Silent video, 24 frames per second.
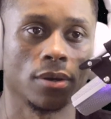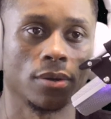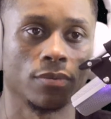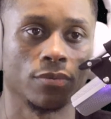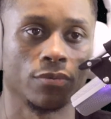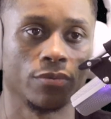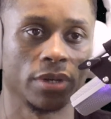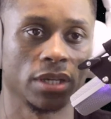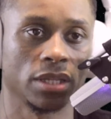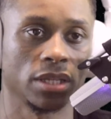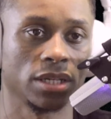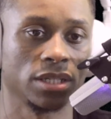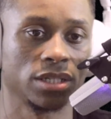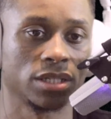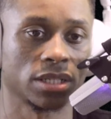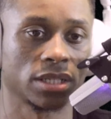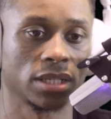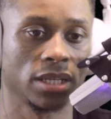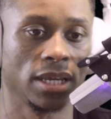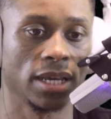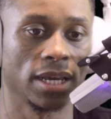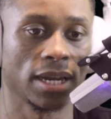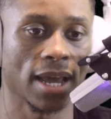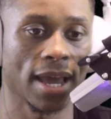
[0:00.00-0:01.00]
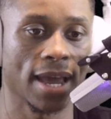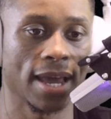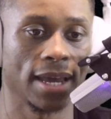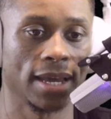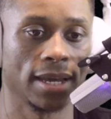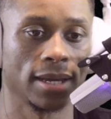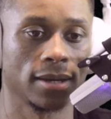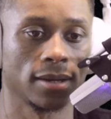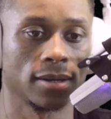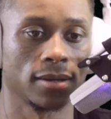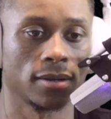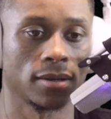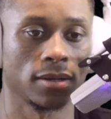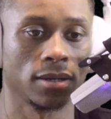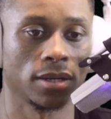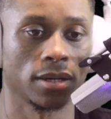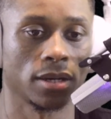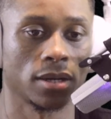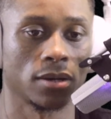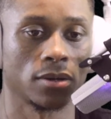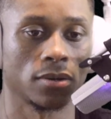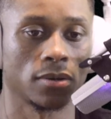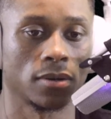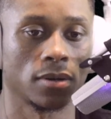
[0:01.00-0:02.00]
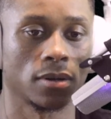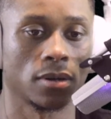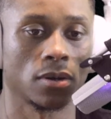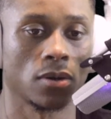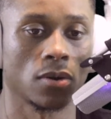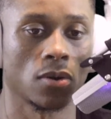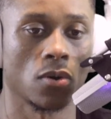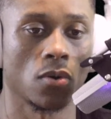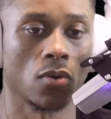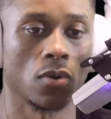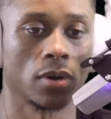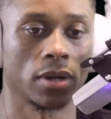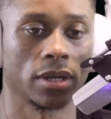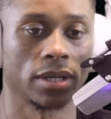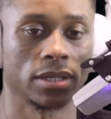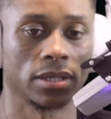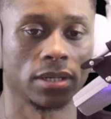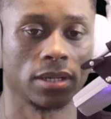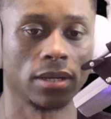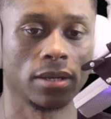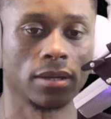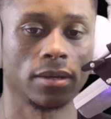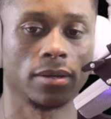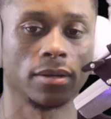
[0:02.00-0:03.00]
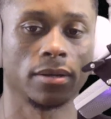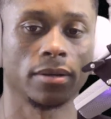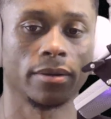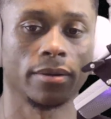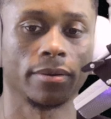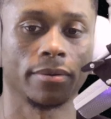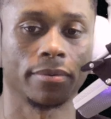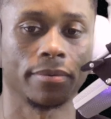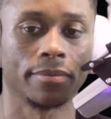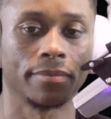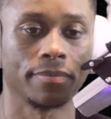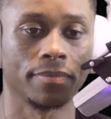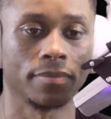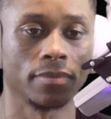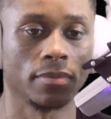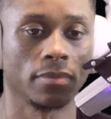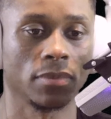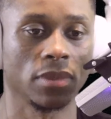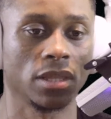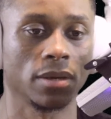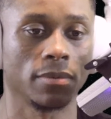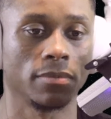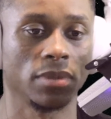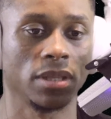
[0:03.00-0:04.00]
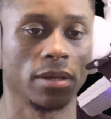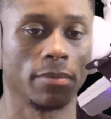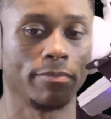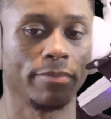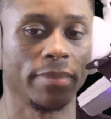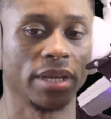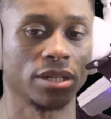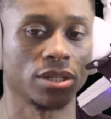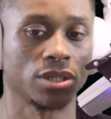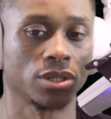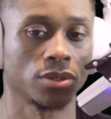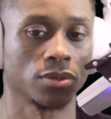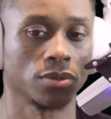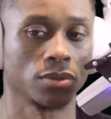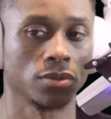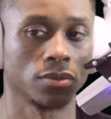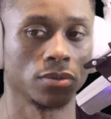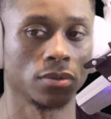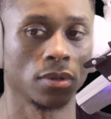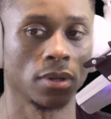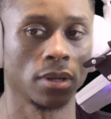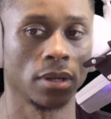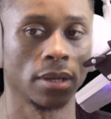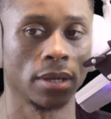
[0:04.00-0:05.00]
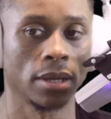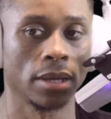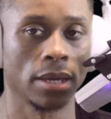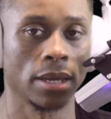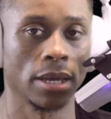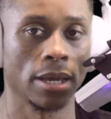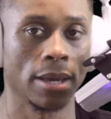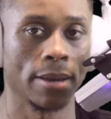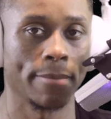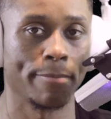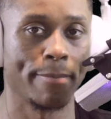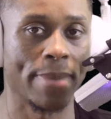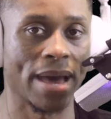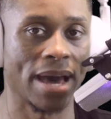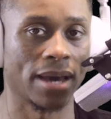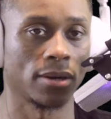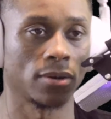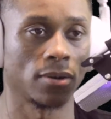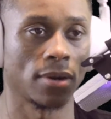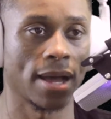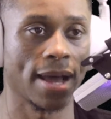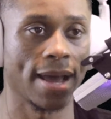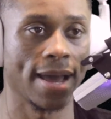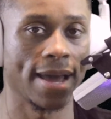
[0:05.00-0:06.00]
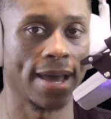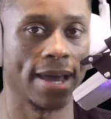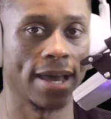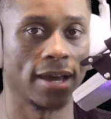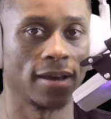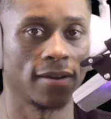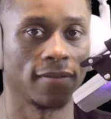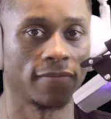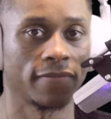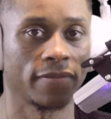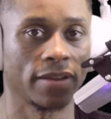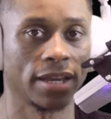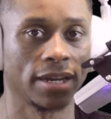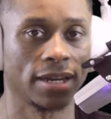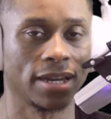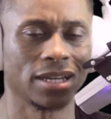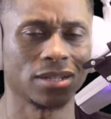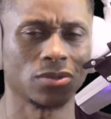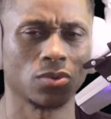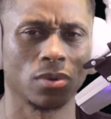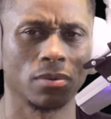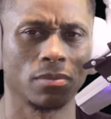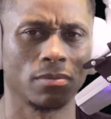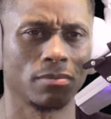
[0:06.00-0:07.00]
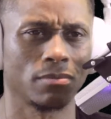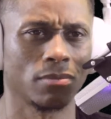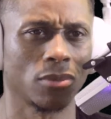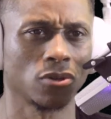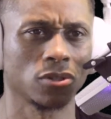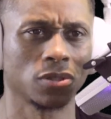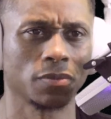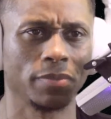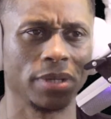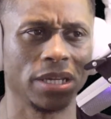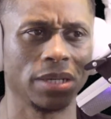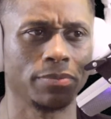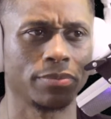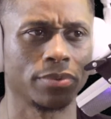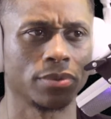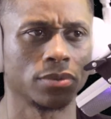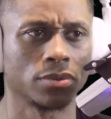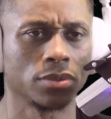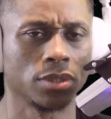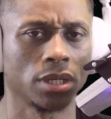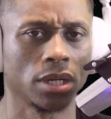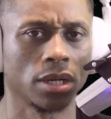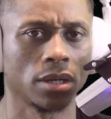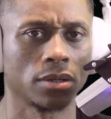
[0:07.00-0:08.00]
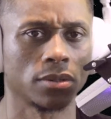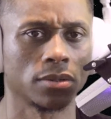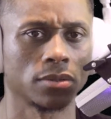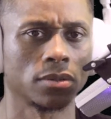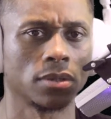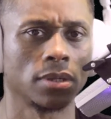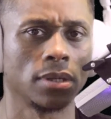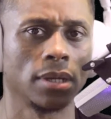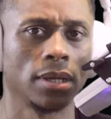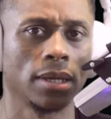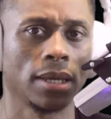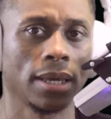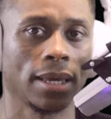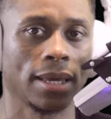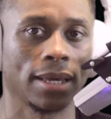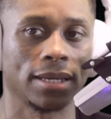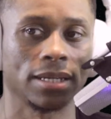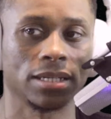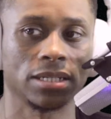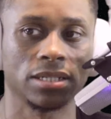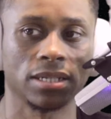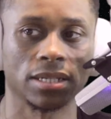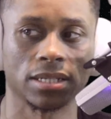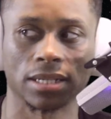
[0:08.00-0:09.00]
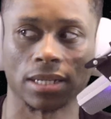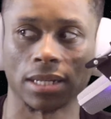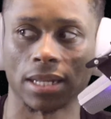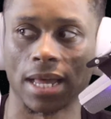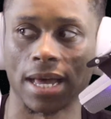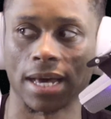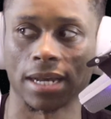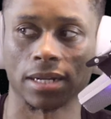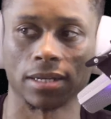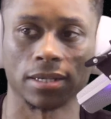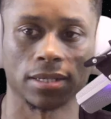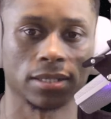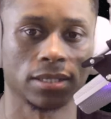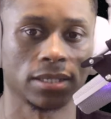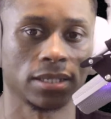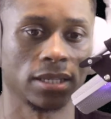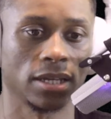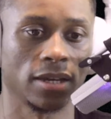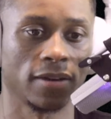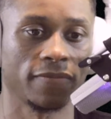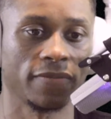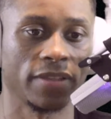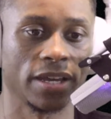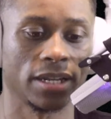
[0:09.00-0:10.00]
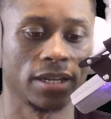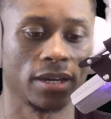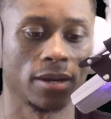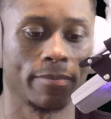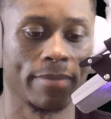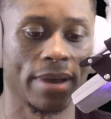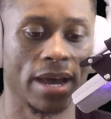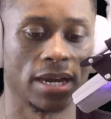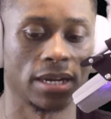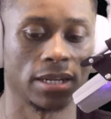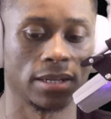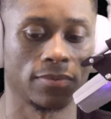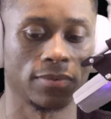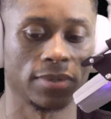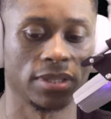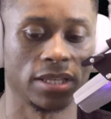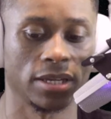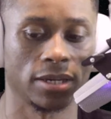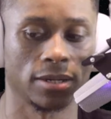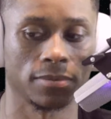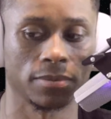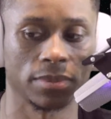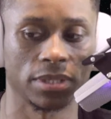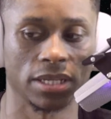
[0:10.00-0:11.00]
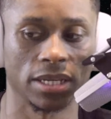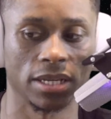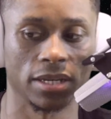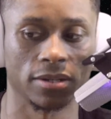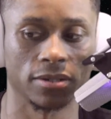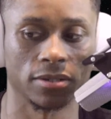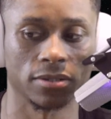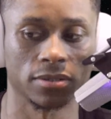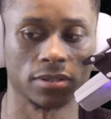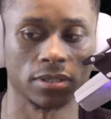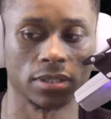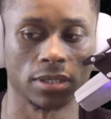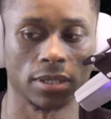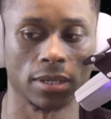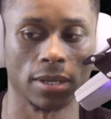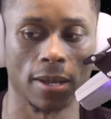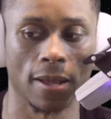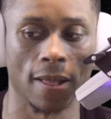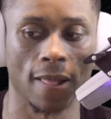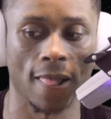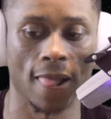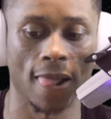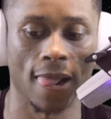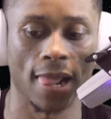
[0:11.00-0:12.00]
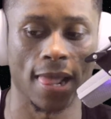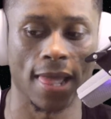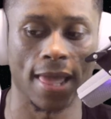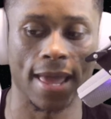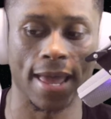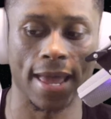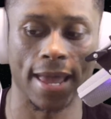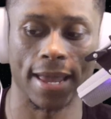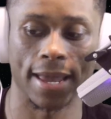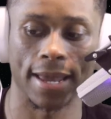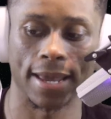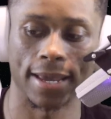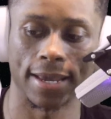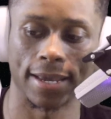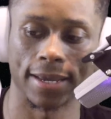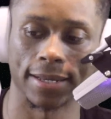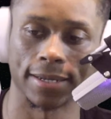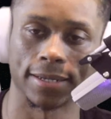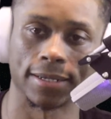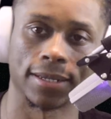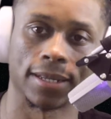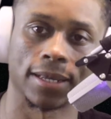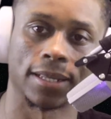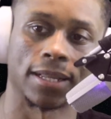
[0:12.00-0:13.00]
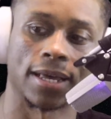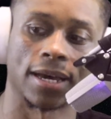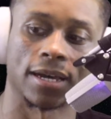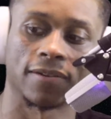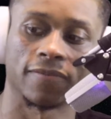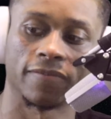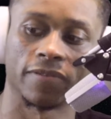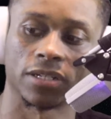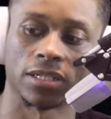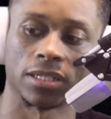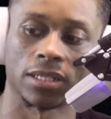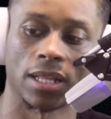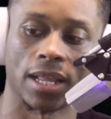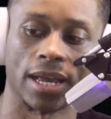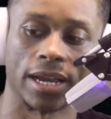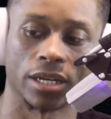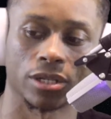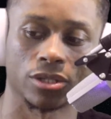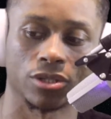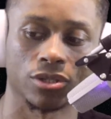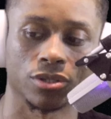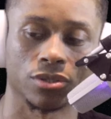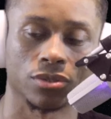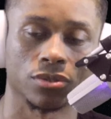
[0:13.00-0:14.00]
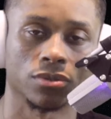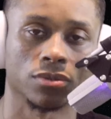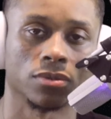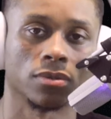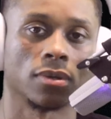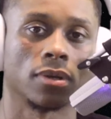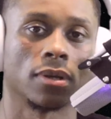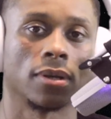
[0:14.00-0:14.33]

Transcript: really just get a hang of, on the mental battle I have. And that's what most people, it's just a lot of stuff that they're battling within themselves. And a lot of us like to,